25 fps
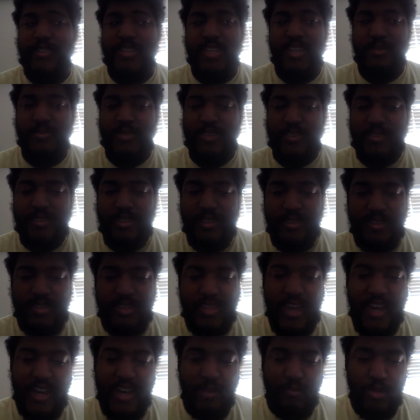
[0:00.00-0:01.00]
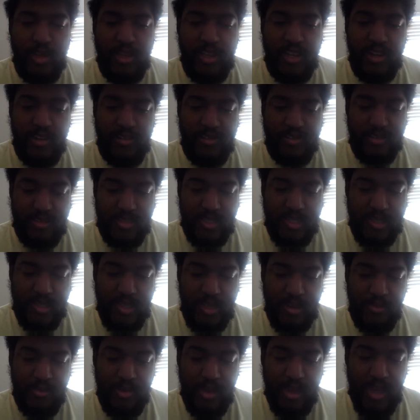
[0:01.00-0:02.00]
teams are still signing players and
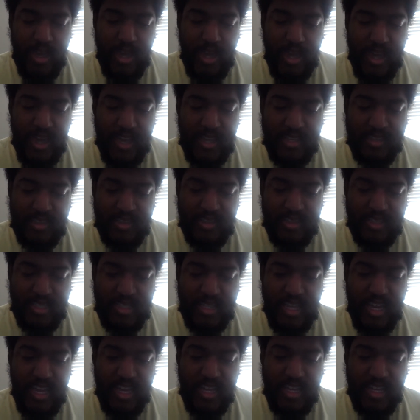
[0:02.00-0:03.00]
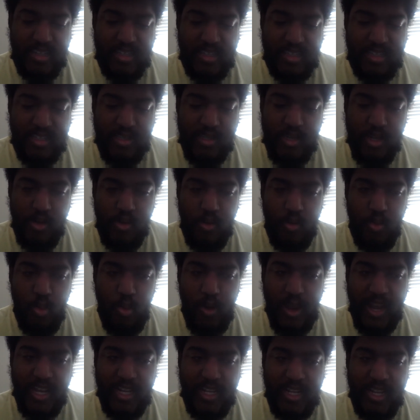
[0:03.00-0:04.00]
stuff as it stands
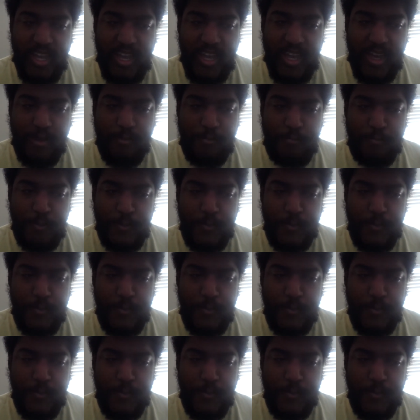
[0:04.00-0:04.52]
right now.